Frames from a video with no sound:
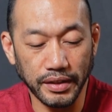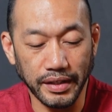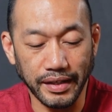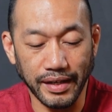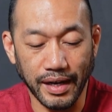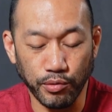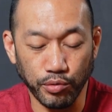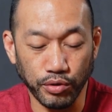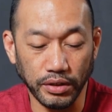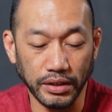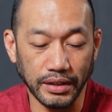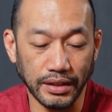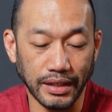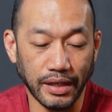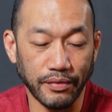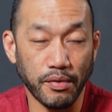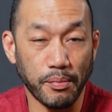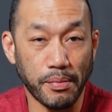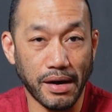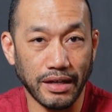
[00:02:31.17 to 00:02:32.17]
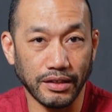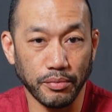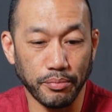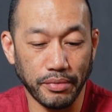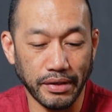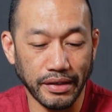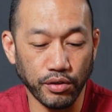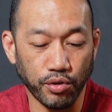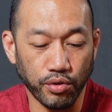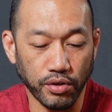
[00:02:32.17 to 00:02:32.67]
thing I really love about the
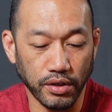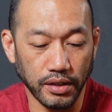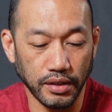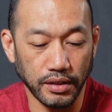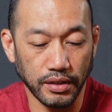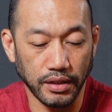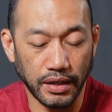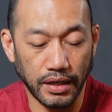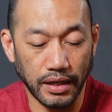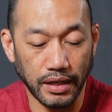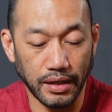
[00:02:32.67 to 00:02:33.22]
Bighorn